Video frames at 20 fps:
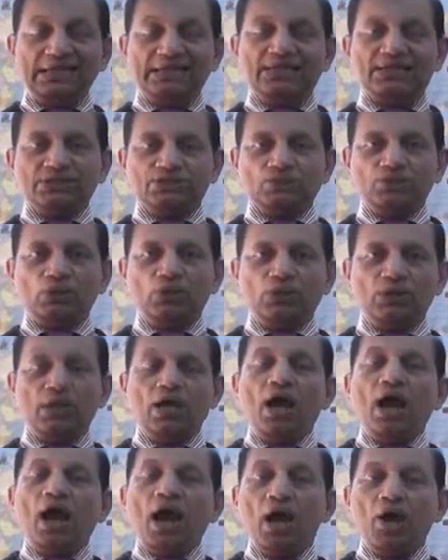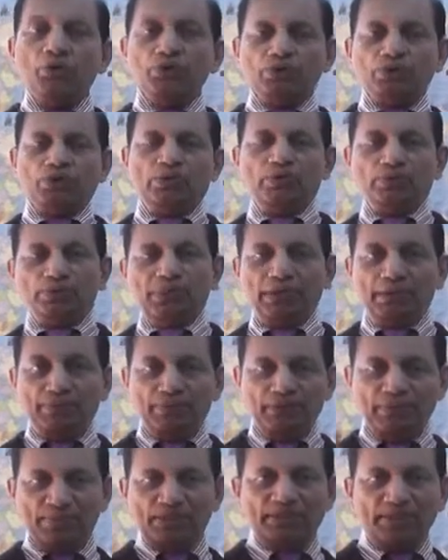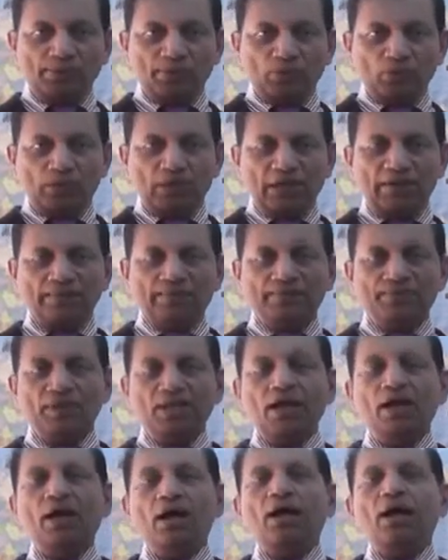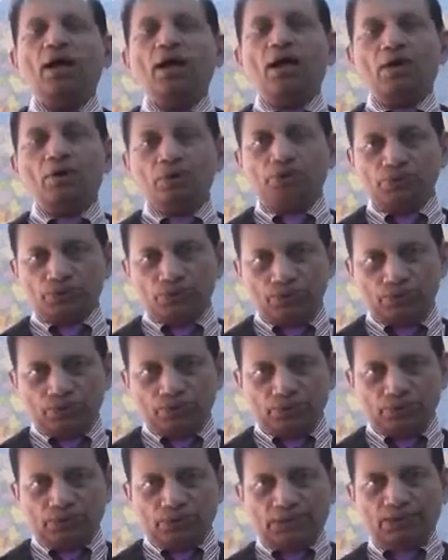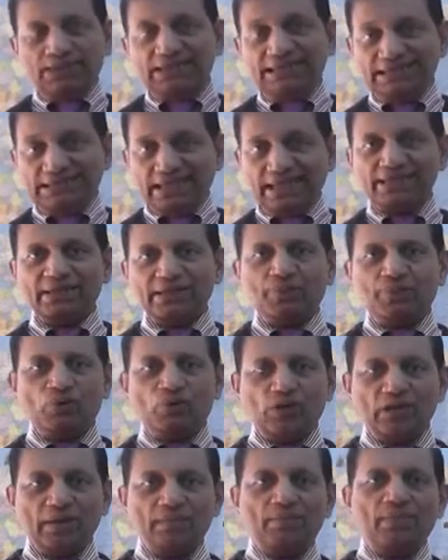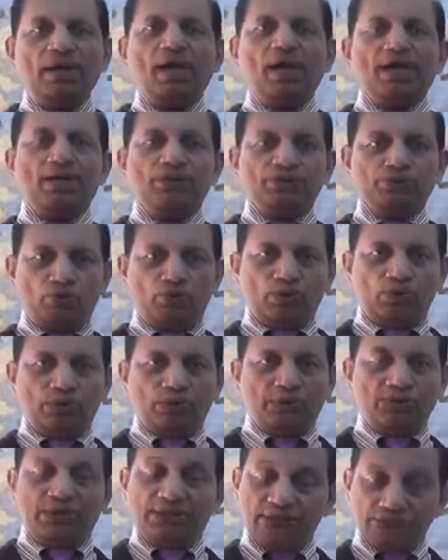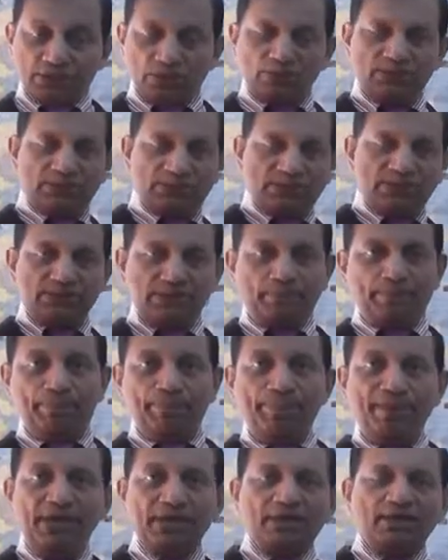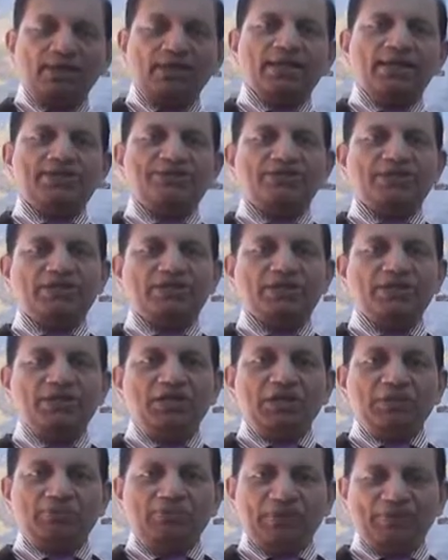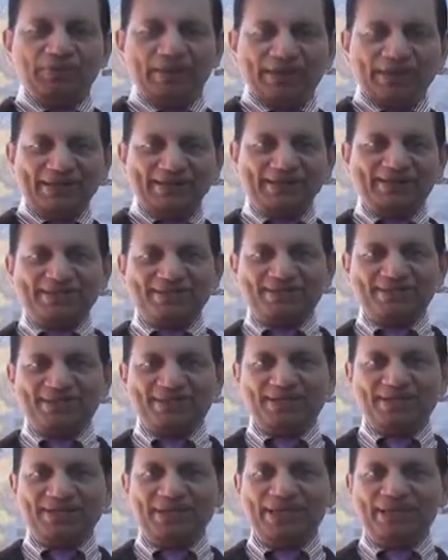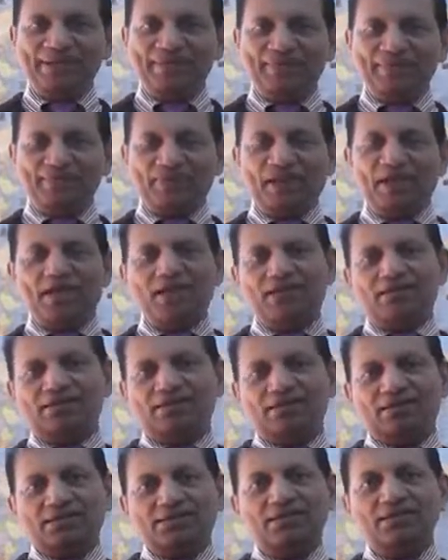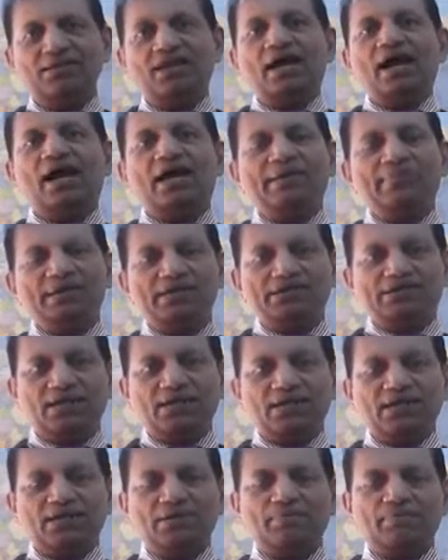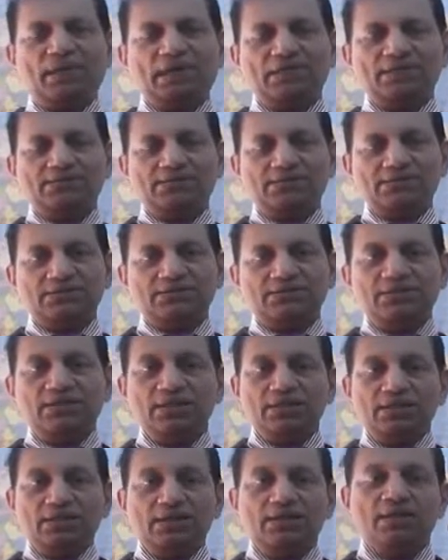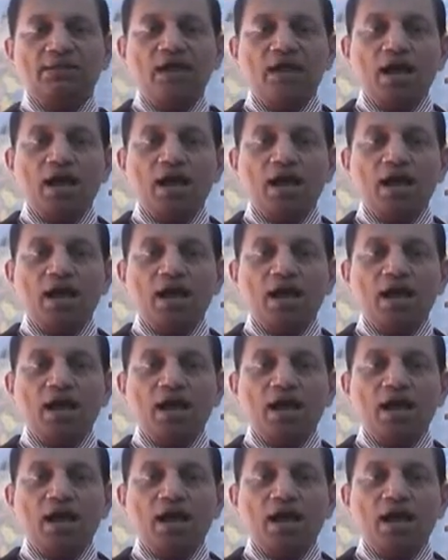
the school how to implement the program, how to design the program, and so on. That is how there is a big connection between this team and the IB standard and practices, that